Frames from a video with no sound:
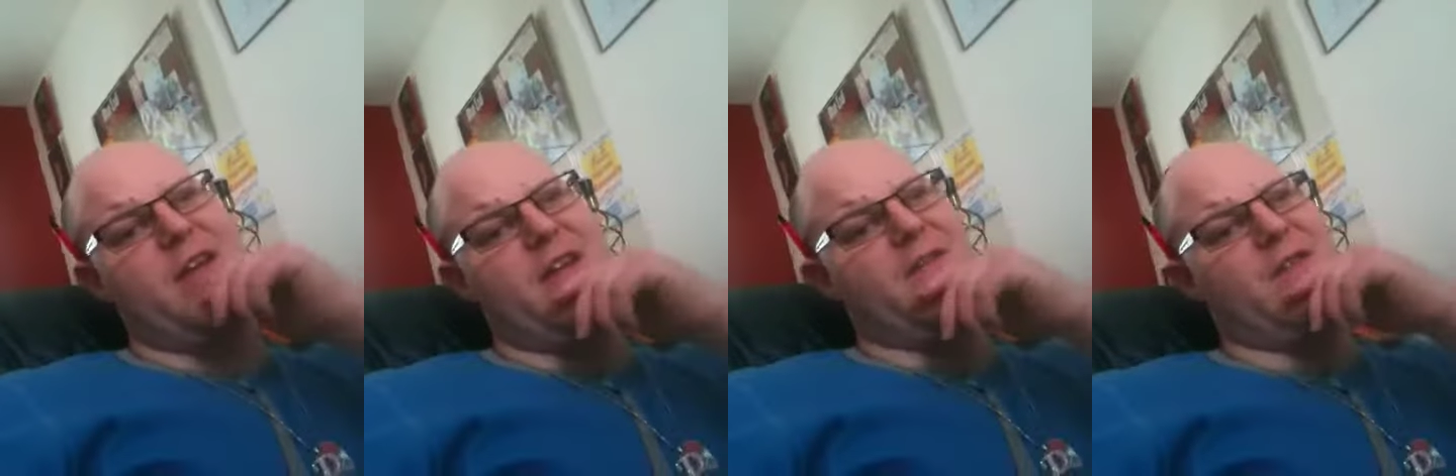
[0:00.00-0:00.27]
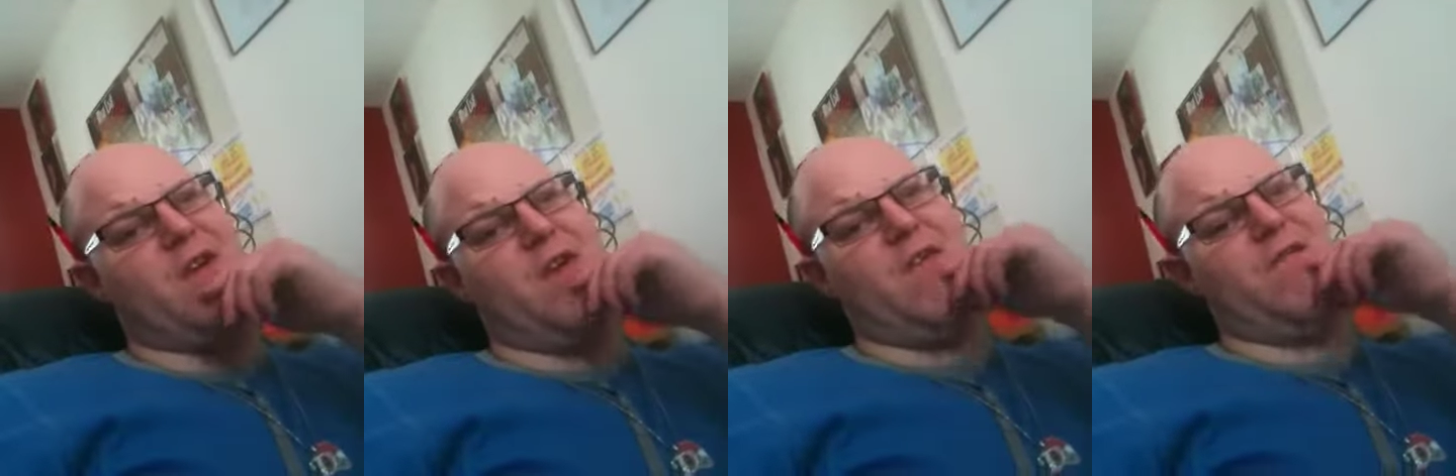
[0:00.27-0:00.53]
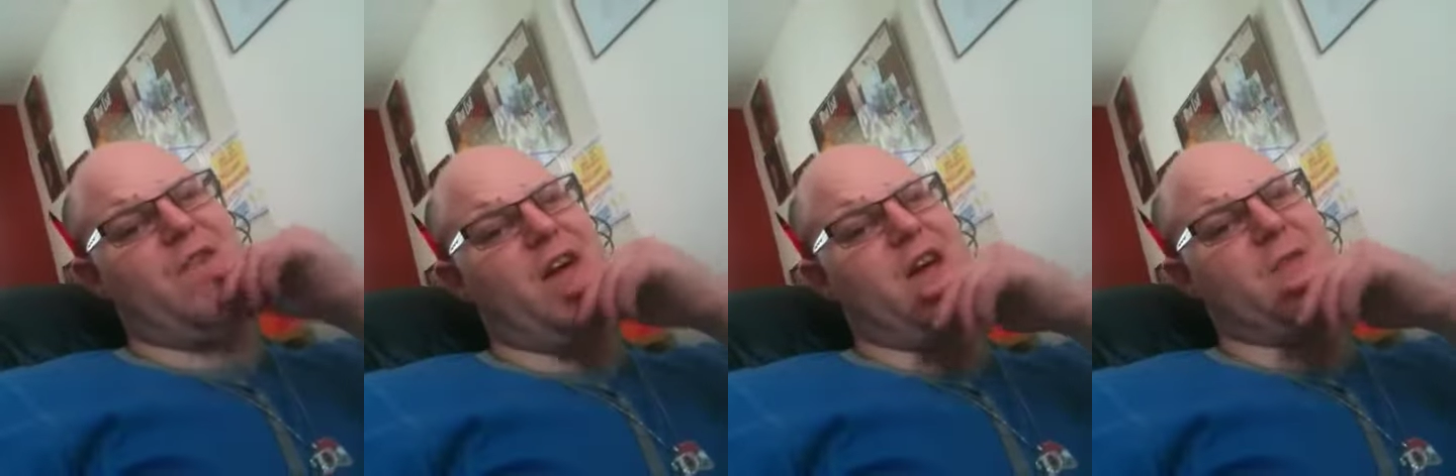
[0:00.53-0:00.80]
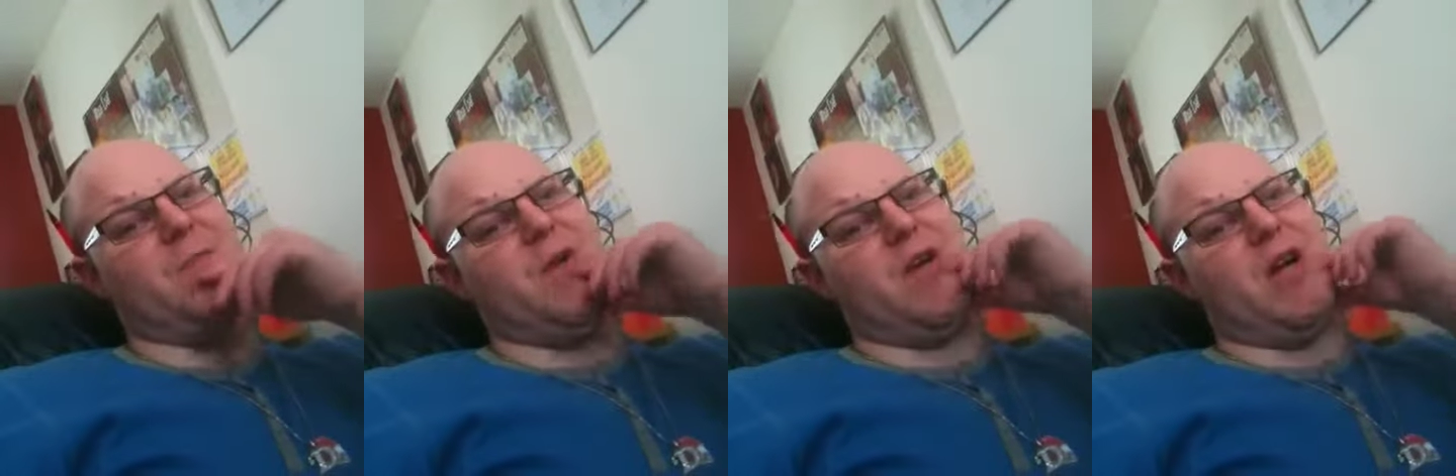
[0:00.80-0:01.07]
If you go on
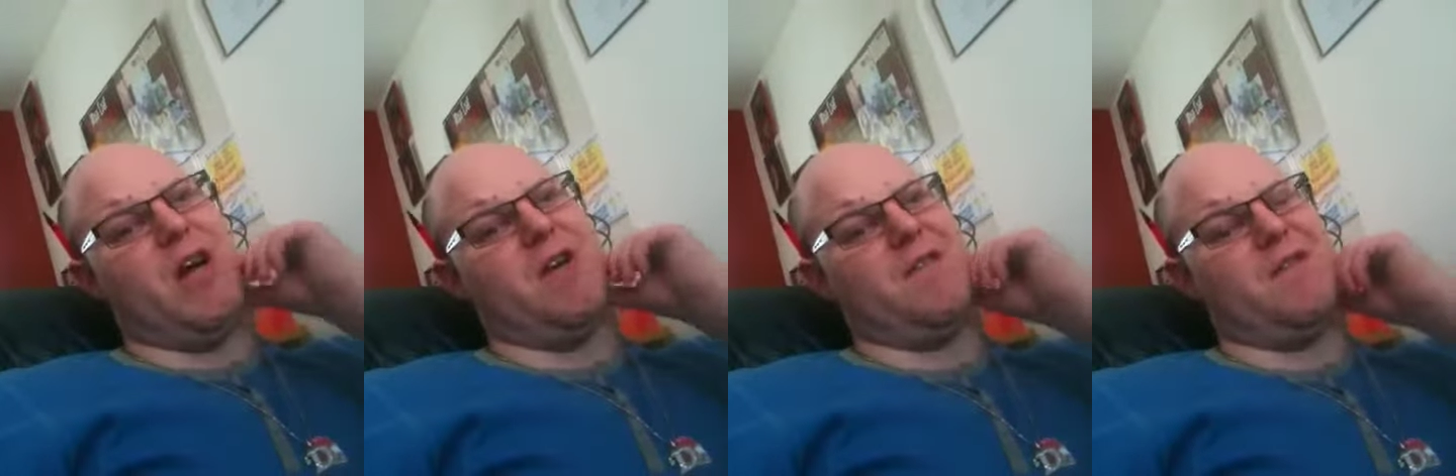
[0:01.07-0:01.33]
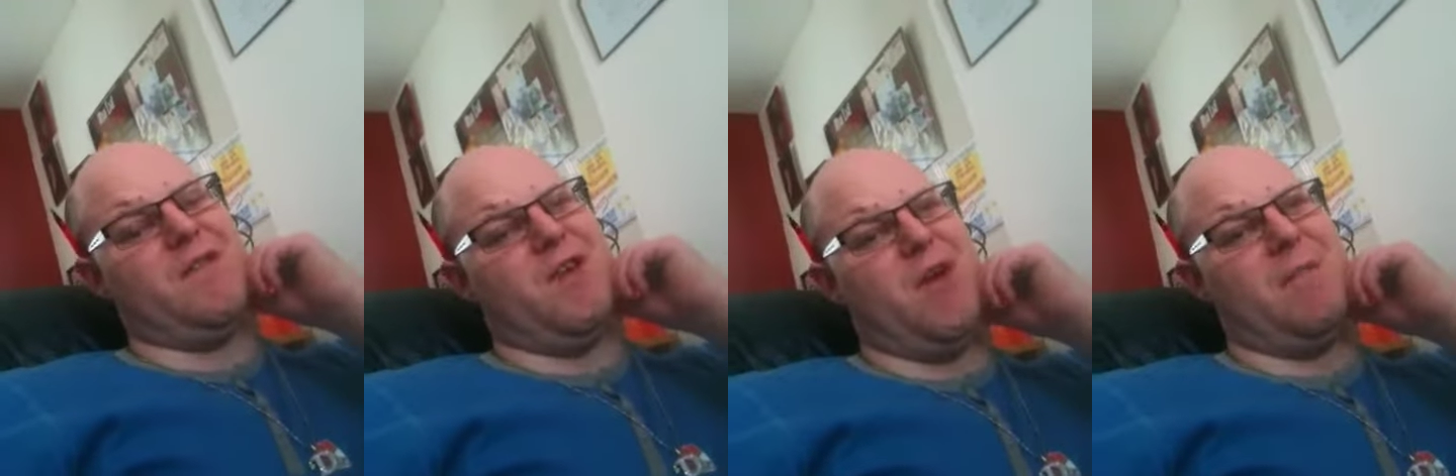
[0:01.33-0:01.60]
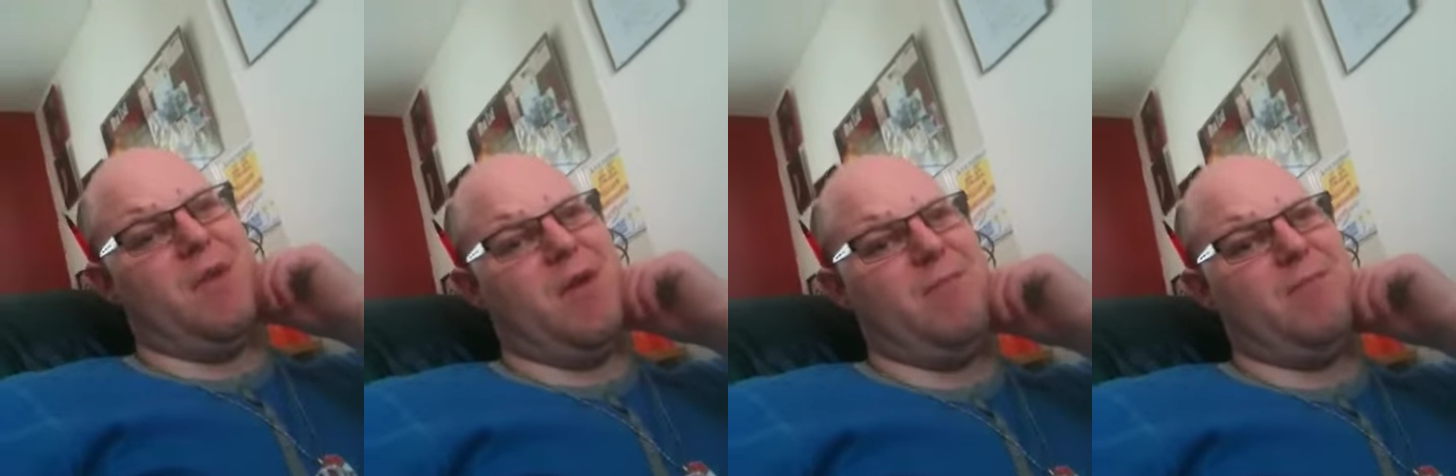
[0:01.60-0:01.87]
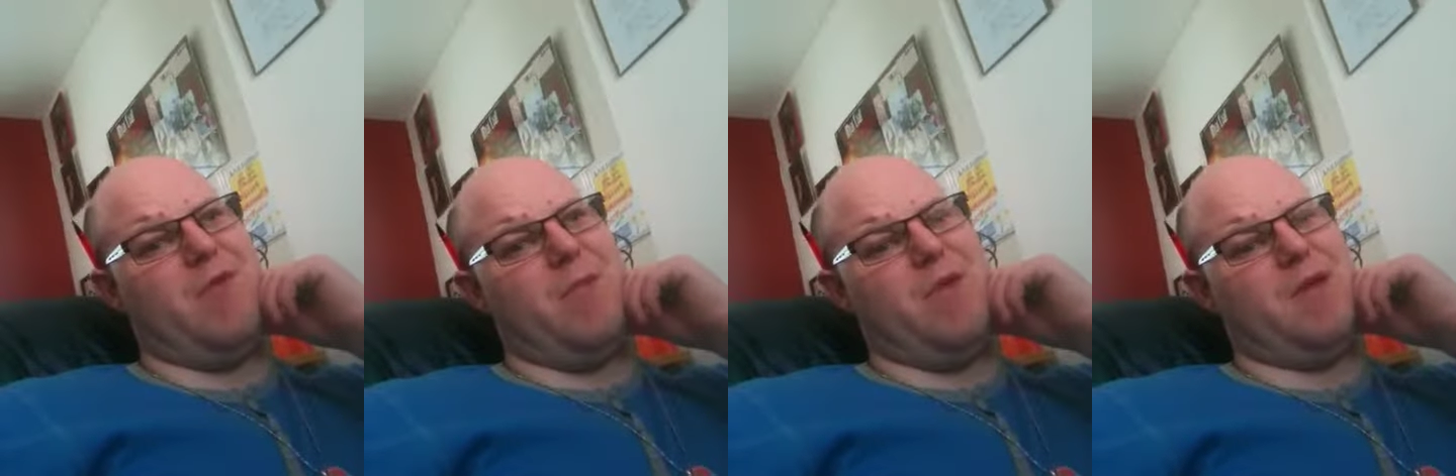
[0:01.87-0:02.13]
Facebook, guys, and type
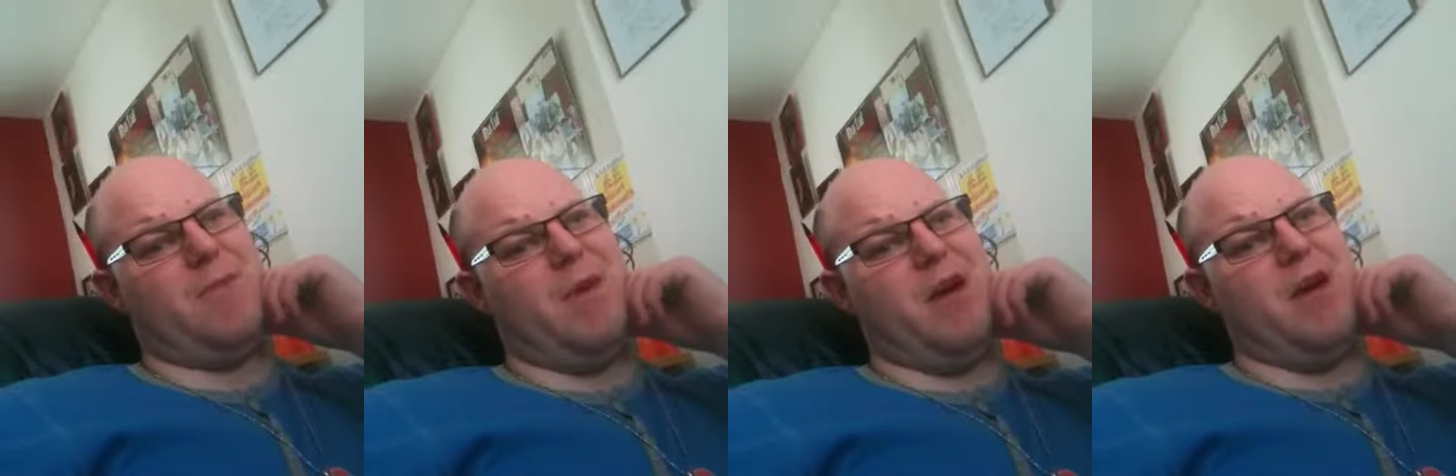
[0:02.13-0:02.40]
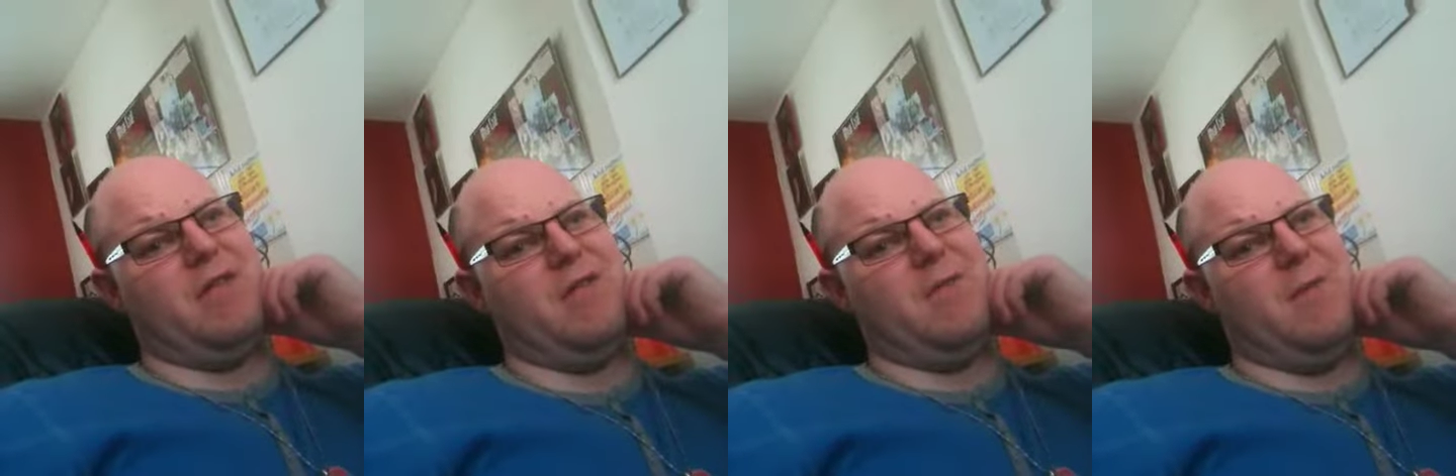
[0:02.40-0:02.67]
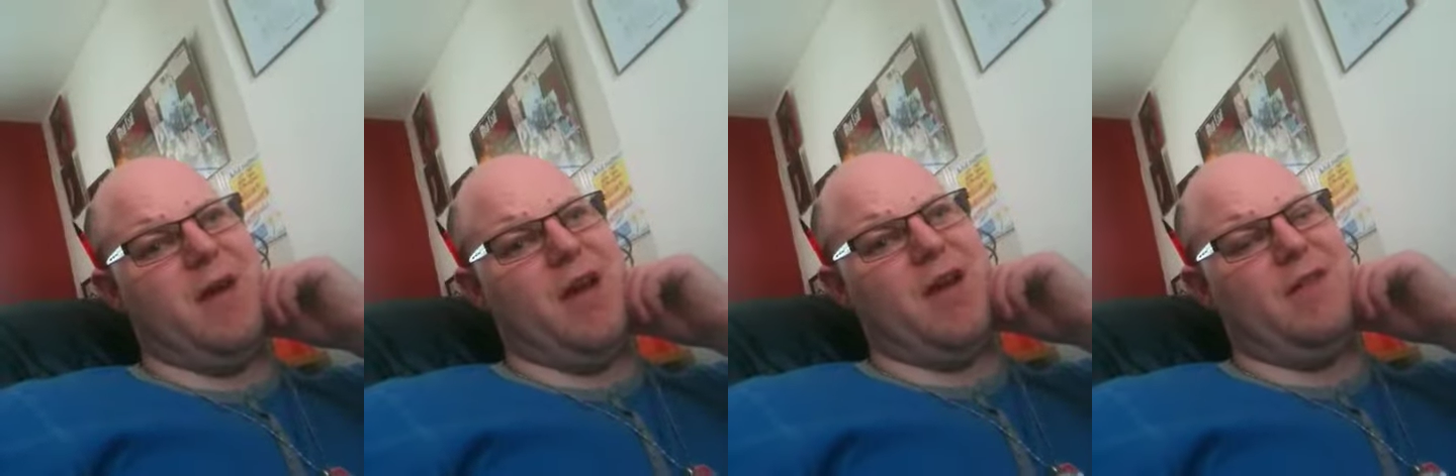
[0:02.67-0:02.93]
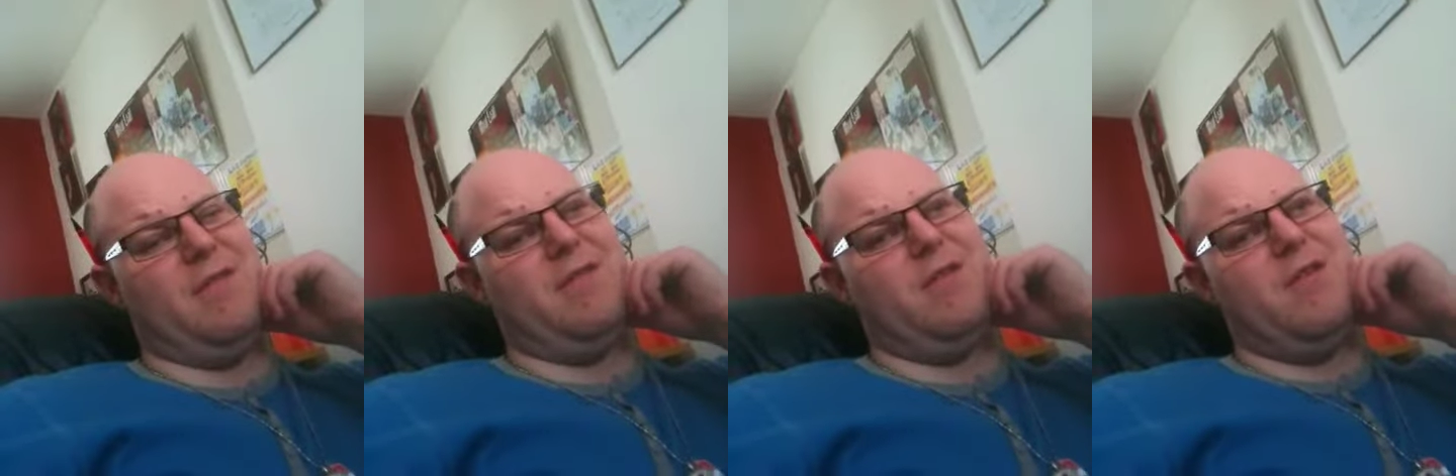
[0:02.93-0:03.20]
in Bobby's poetry
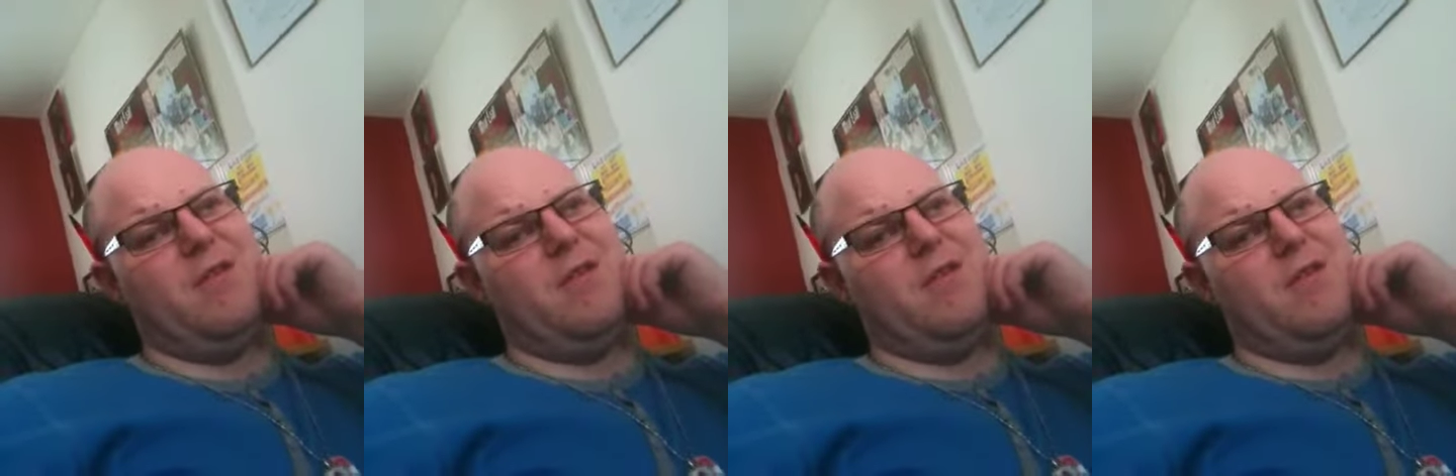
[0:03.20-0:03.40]
page,